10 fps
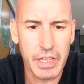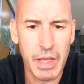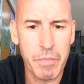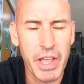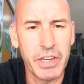
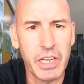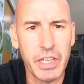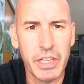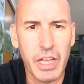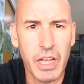They're
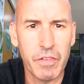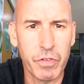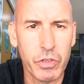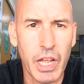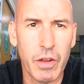mainly
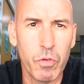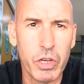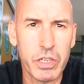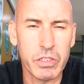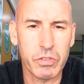frontline
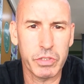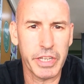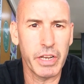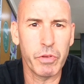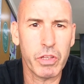workers who
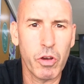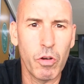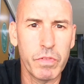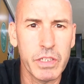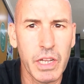are dealing with
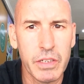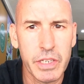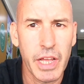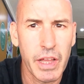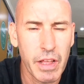COVID,
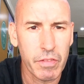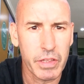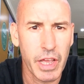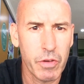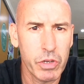and
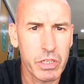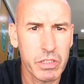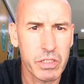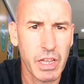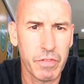healthcare
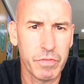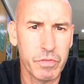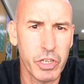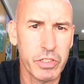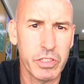workers, staff,
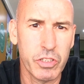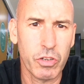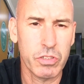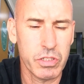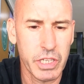nurses,
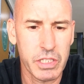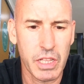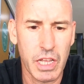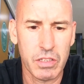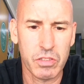doctors,
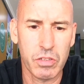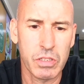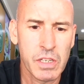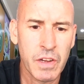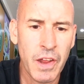things like that.
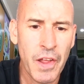So